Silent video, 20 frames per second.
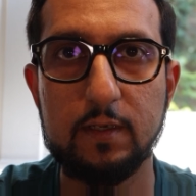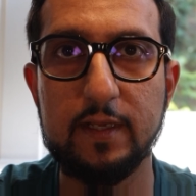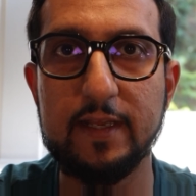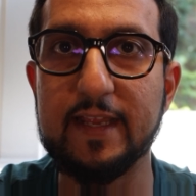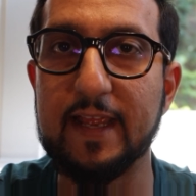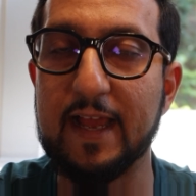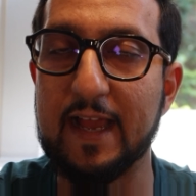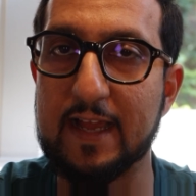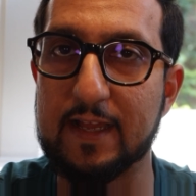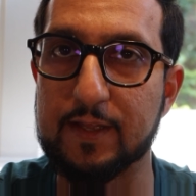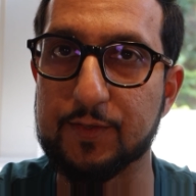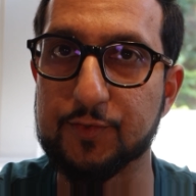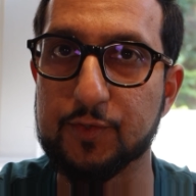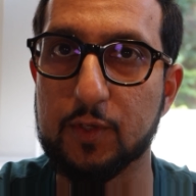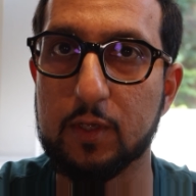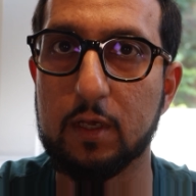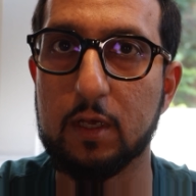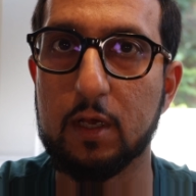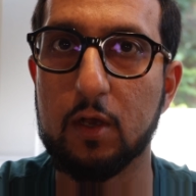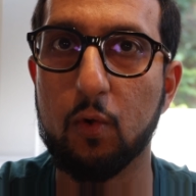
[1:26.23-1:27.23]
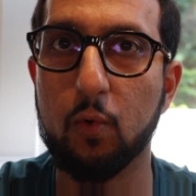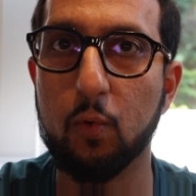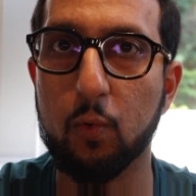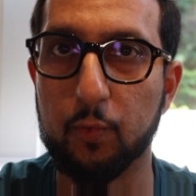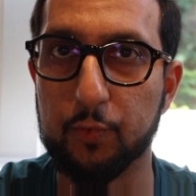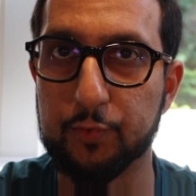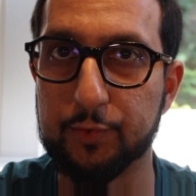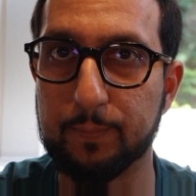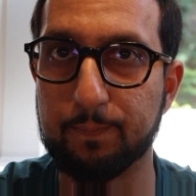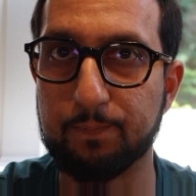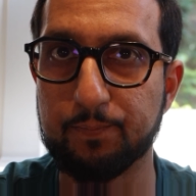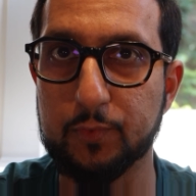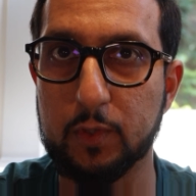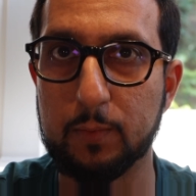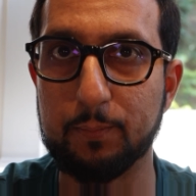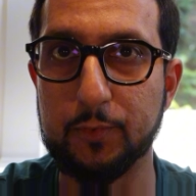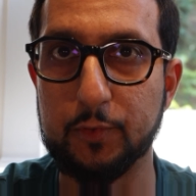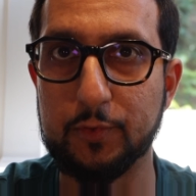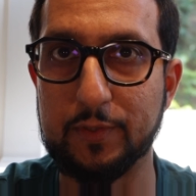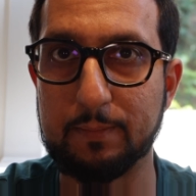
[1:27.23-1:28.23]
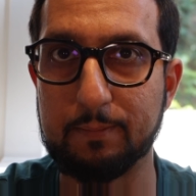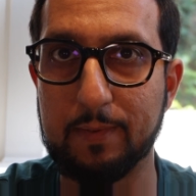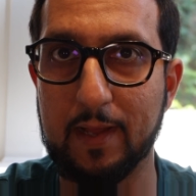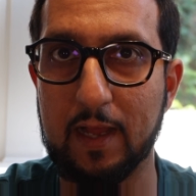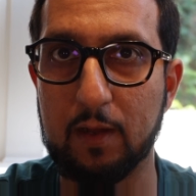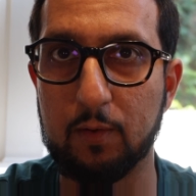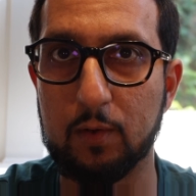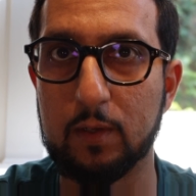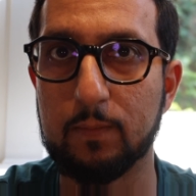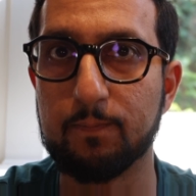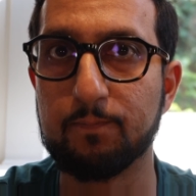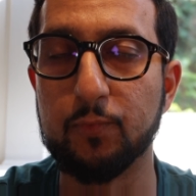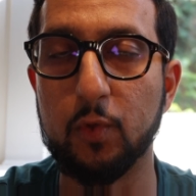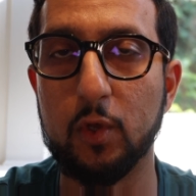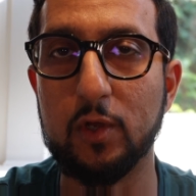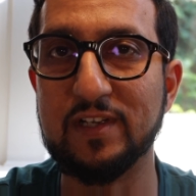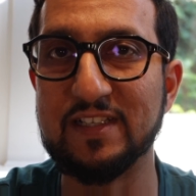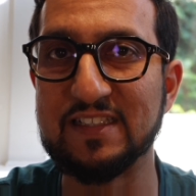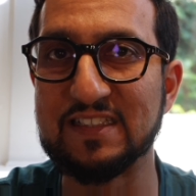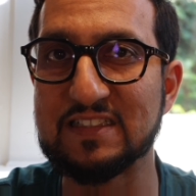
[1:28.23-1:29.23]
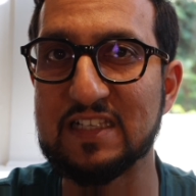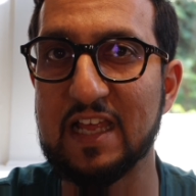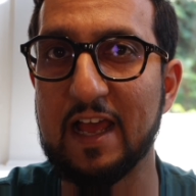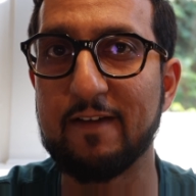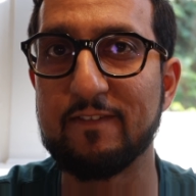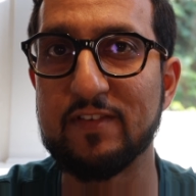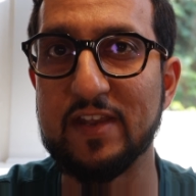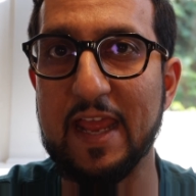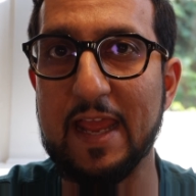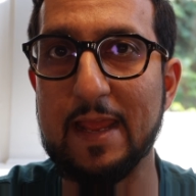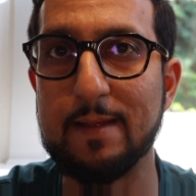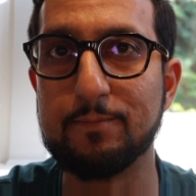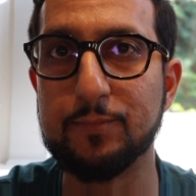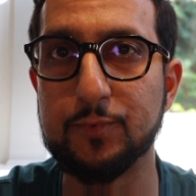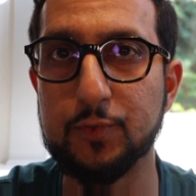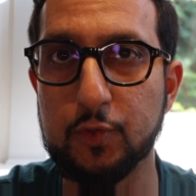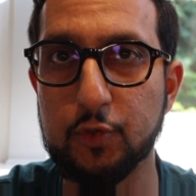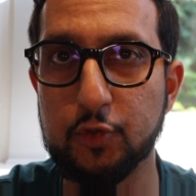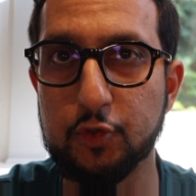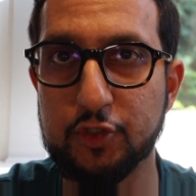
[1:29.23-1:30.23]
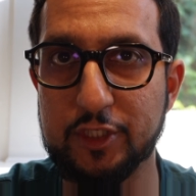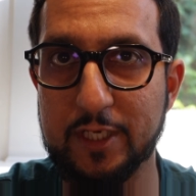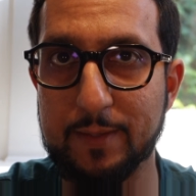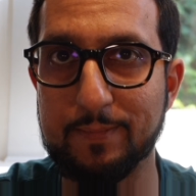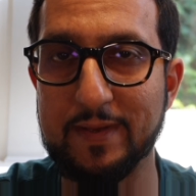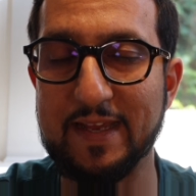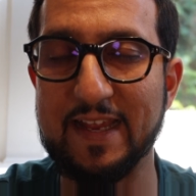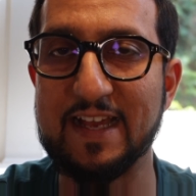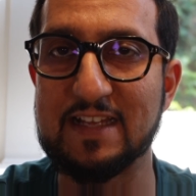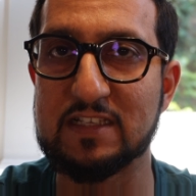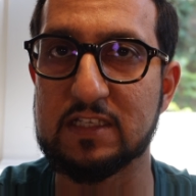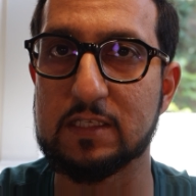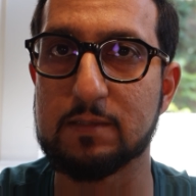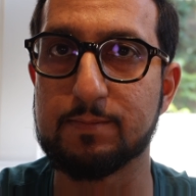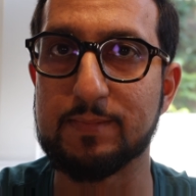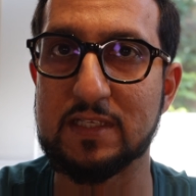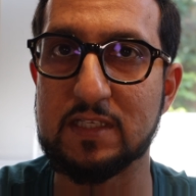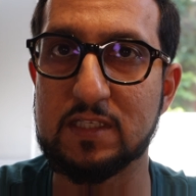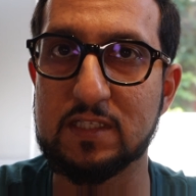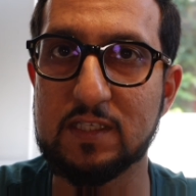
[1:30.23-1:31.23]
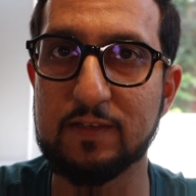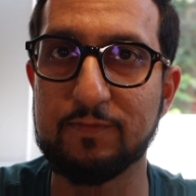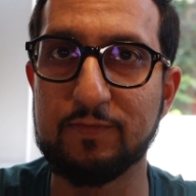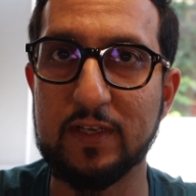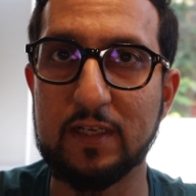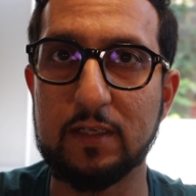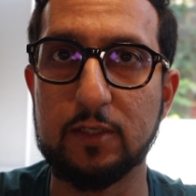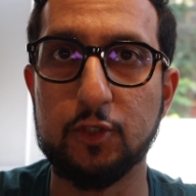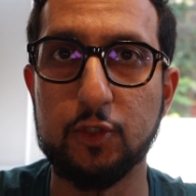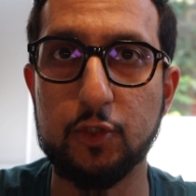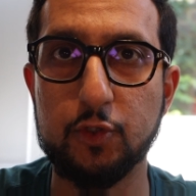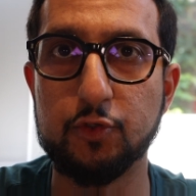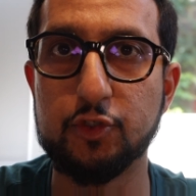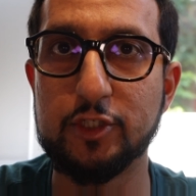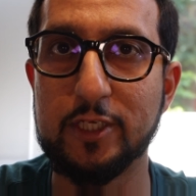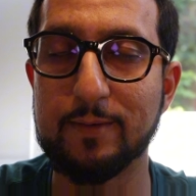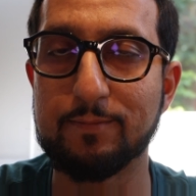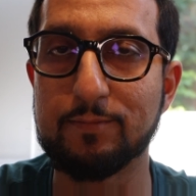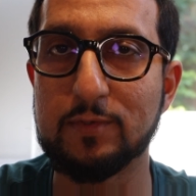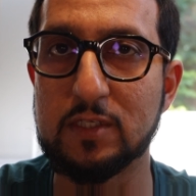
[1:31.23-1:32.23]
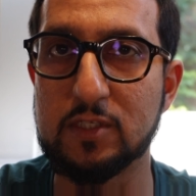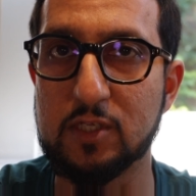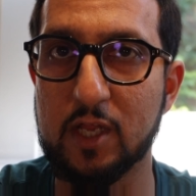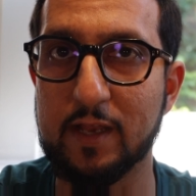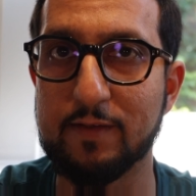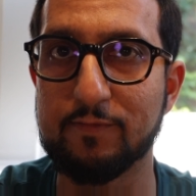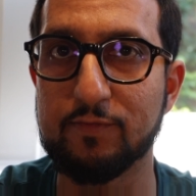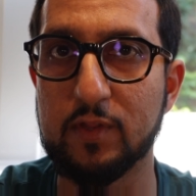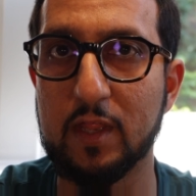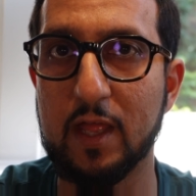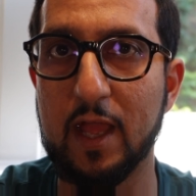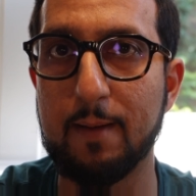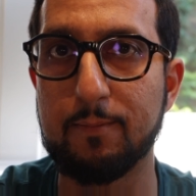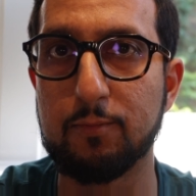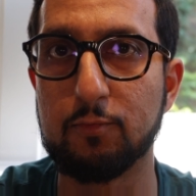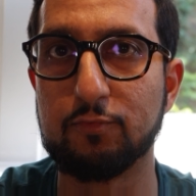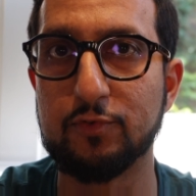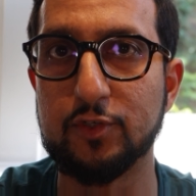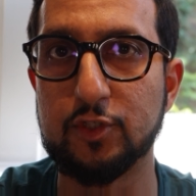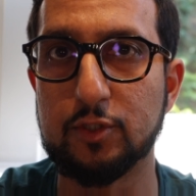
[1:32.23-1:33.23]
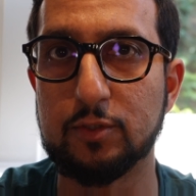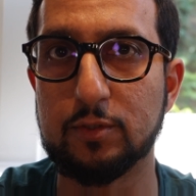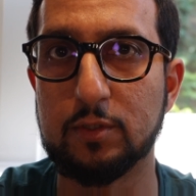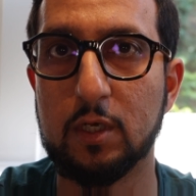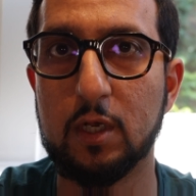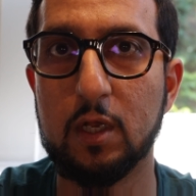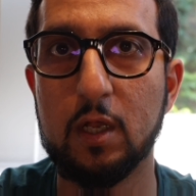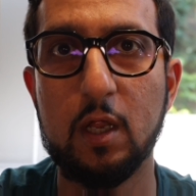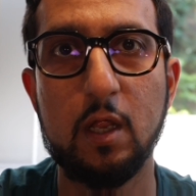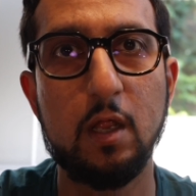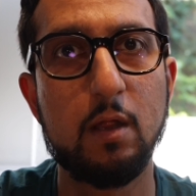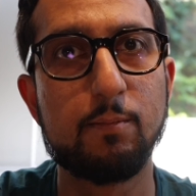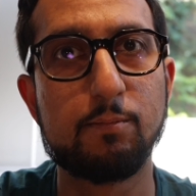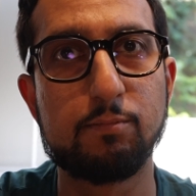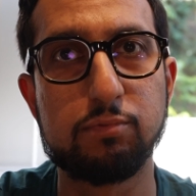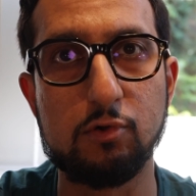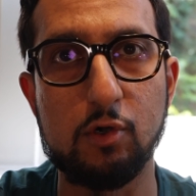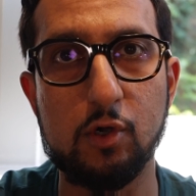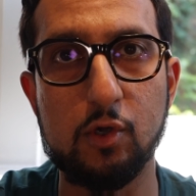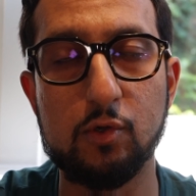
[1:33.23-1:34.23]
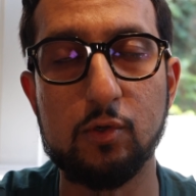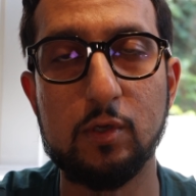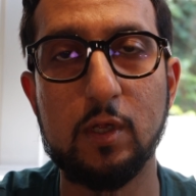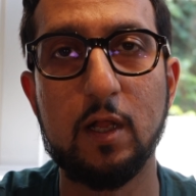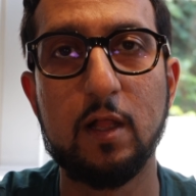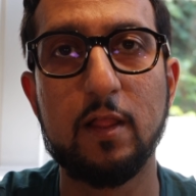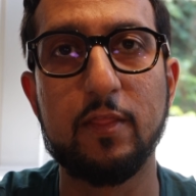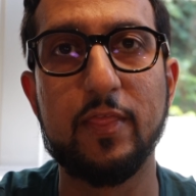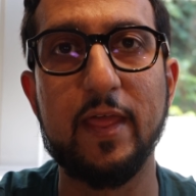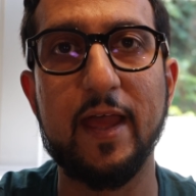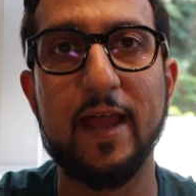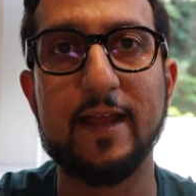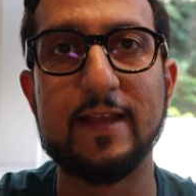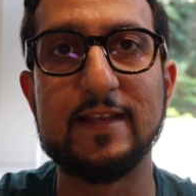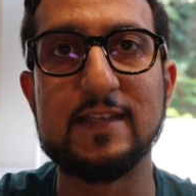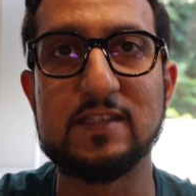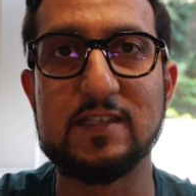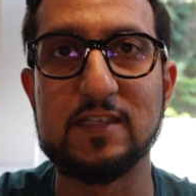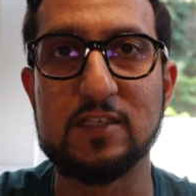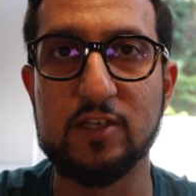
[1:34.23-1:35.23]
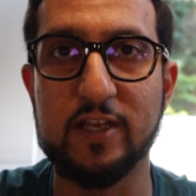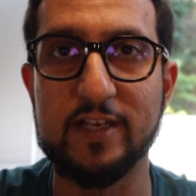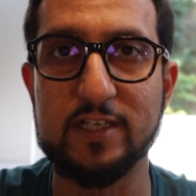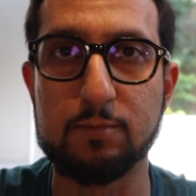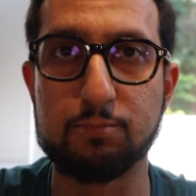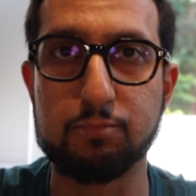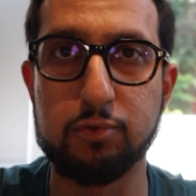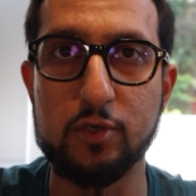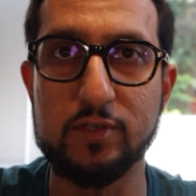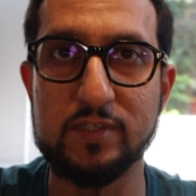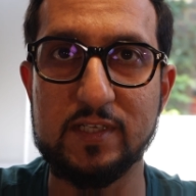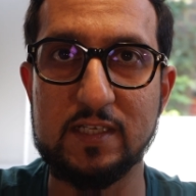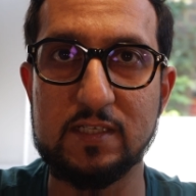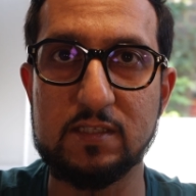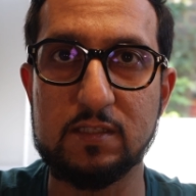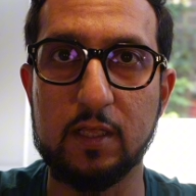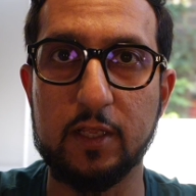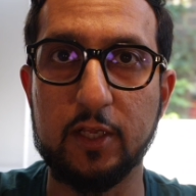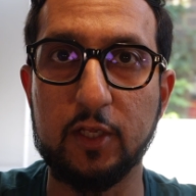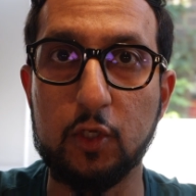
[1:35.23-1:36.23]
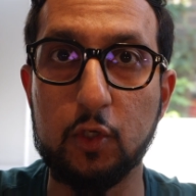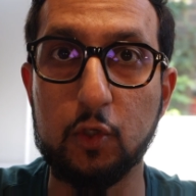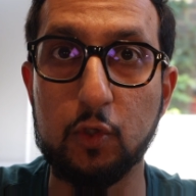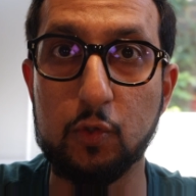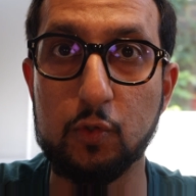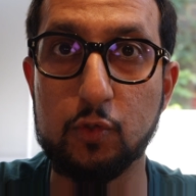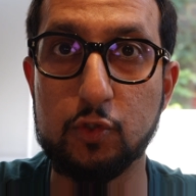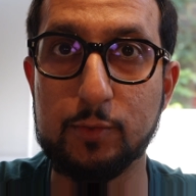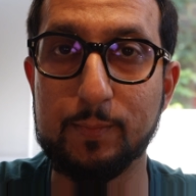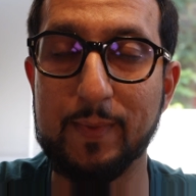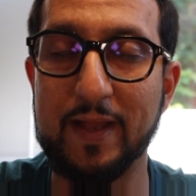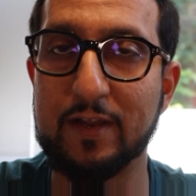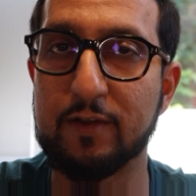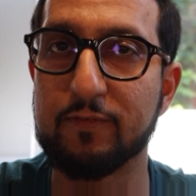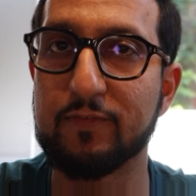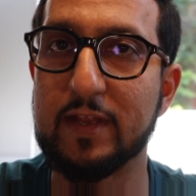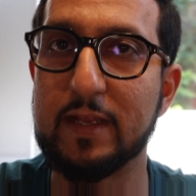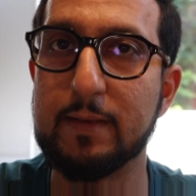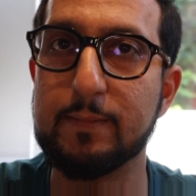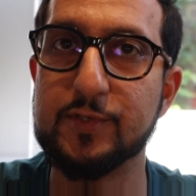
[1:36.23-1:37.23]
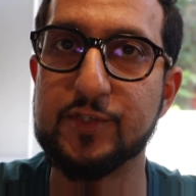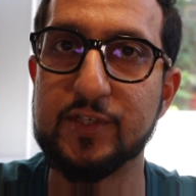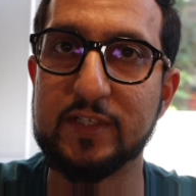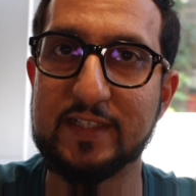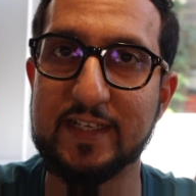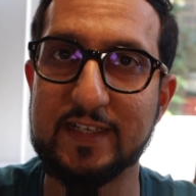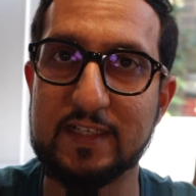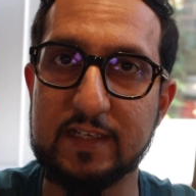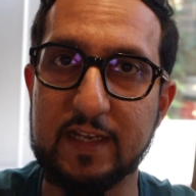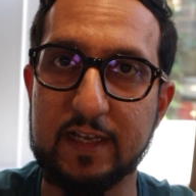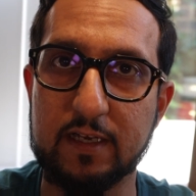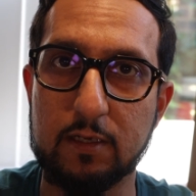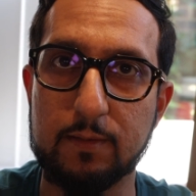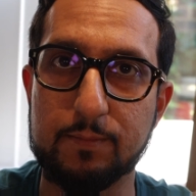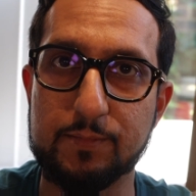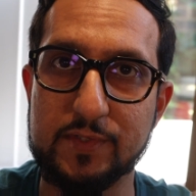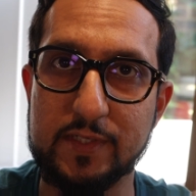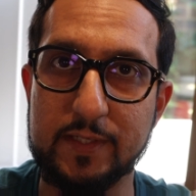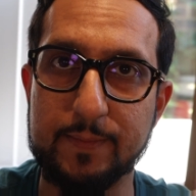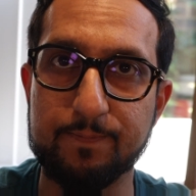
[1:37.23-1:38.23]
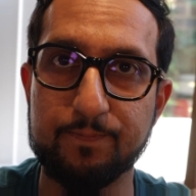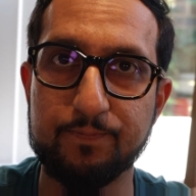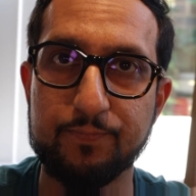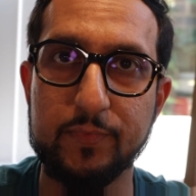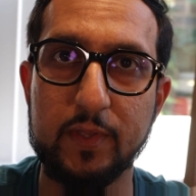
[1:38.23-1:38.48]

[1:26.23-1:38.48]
It has awesome computing power. Not only does it have an M2 chip, it has a specific new chip designed for the Apple Vision Pro that is designed to process the huge amount of imaging data that comes in.